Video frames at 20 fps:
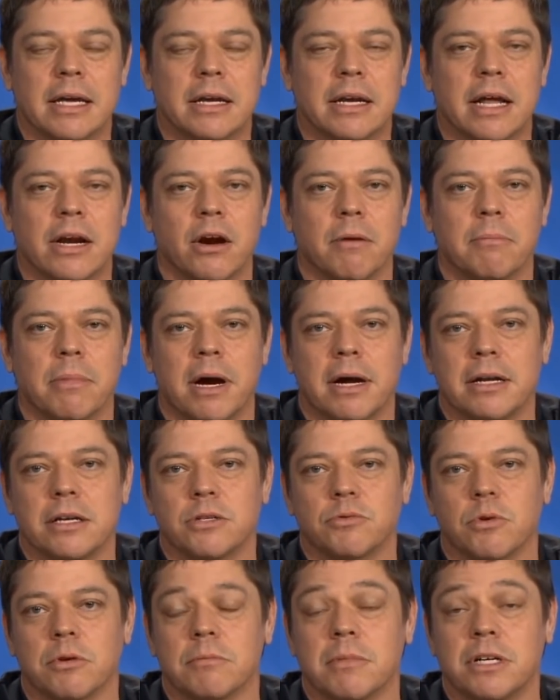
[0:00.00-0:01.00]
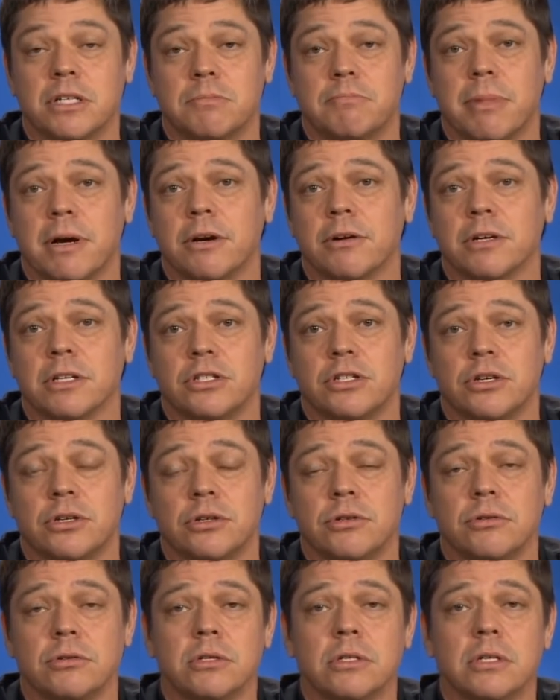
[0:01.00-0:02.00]
And our bodies were much better
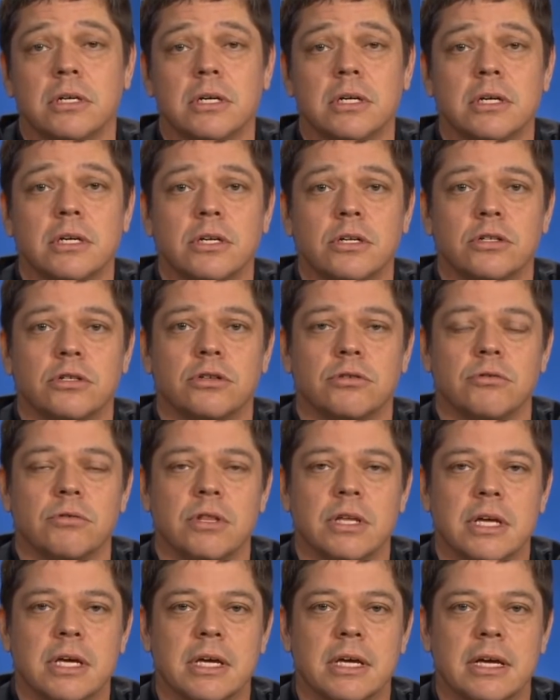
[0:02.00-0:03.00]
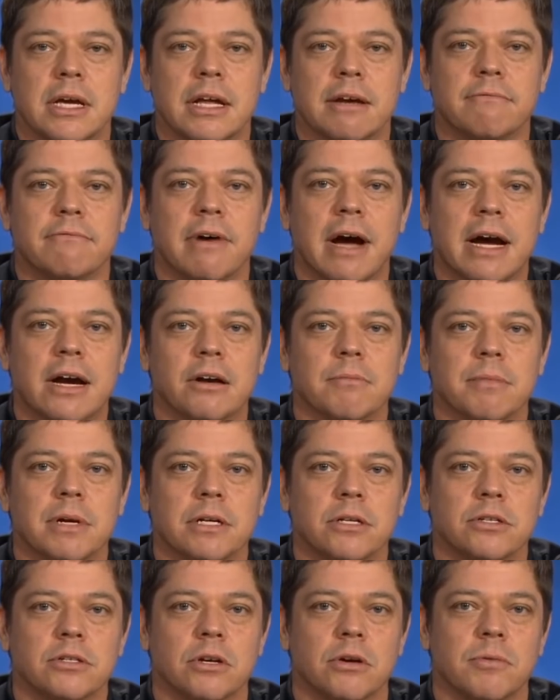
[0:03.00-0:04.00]
attuned to the
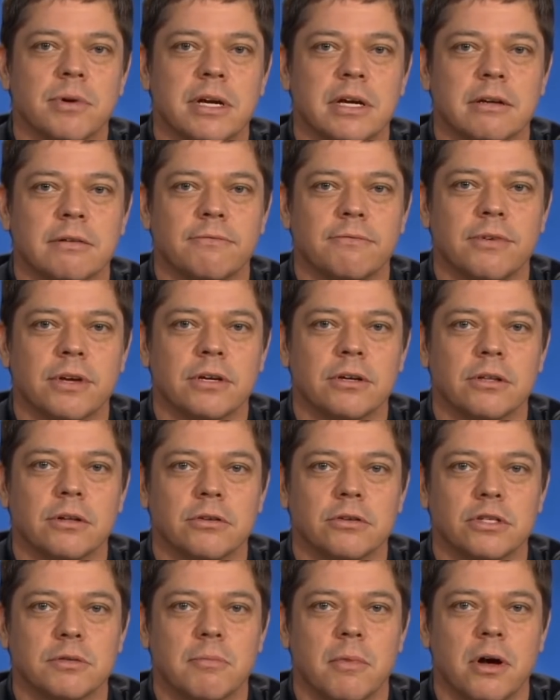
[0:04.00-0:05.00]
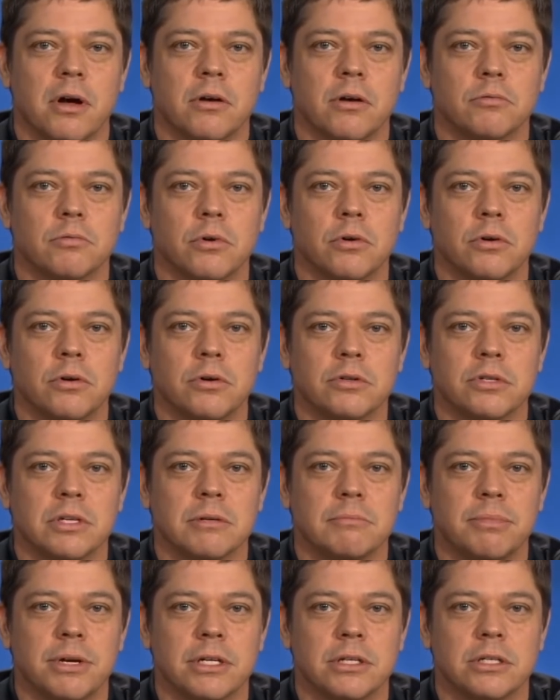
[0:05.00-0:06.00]
environment, so we could feel those small rolls
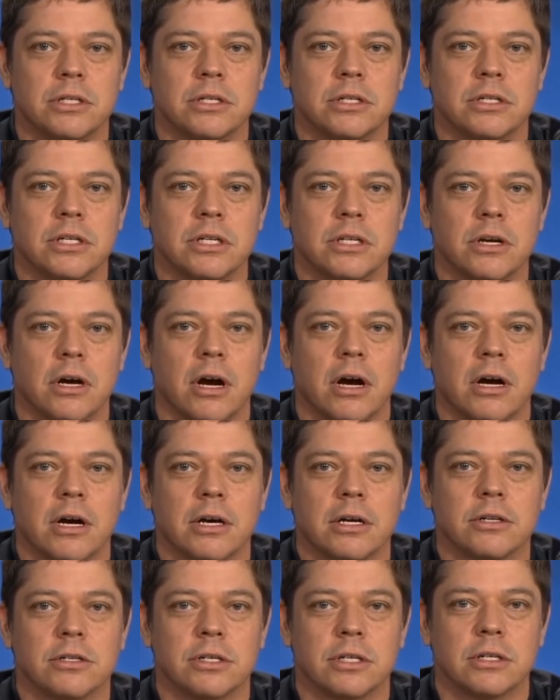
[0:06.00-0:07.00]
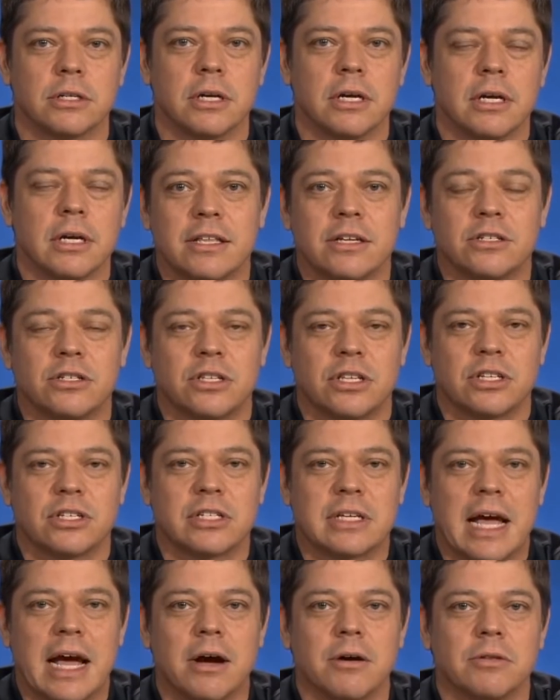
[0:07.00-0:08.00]
and pitches and yaws and just the
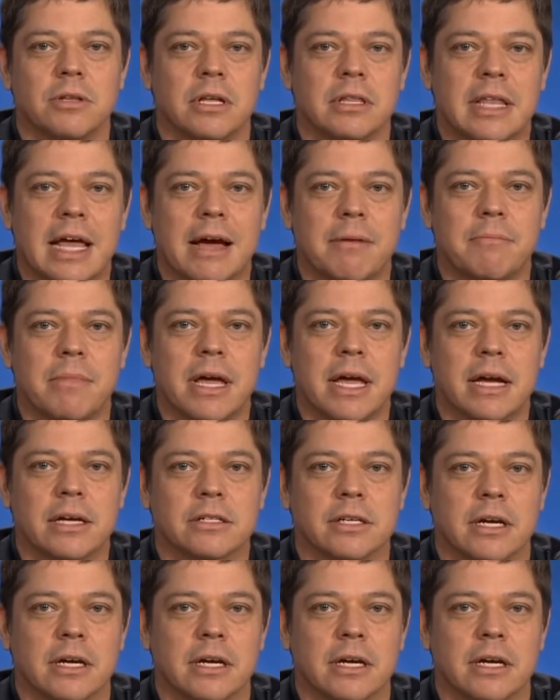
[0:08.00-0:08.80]
sound that makes.